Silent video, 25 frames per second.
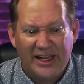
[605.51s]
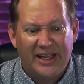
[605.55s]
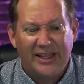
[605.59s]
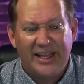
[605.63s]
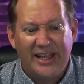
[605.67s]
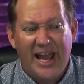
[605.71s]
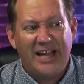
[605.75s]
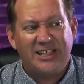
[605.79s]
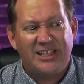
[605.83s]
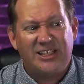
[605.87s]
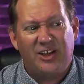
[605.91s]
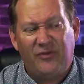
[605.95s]

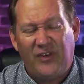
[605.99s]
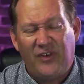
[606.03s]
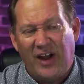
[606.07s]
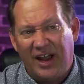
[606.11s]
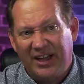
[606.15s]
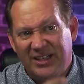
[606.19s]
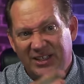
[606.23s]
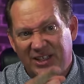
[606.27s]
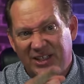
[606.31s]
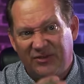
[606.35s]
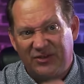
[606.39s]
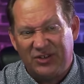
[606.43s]
That's
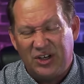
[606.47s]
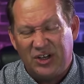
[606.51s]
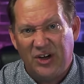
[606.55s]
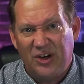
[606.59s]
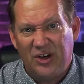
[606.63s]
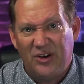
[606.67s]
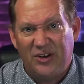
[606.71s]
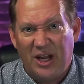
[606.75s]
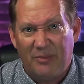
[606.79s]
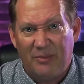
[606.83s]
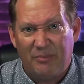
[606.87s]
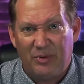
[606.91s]
offensive
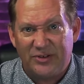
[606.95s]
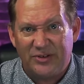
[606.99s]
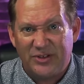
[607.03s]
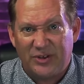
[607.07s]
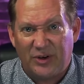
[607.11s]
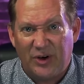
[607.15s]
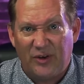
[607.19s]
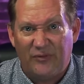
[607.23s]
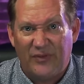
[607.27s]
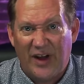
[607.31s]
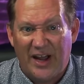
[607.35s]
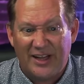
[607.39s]
too. Nipples
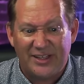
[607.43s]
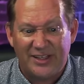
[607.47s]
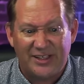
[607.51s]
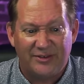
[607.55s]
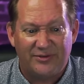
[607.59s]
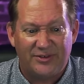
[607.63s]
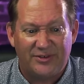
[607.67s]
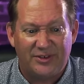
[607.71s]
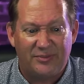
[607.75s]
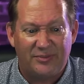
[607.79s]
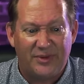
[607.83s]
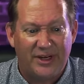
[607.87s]
are
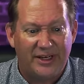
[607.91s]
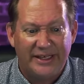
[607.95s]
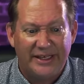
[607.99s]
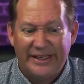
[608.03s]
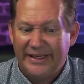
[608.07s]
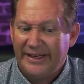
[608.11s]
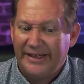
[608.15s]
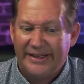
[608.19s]
offensive to me.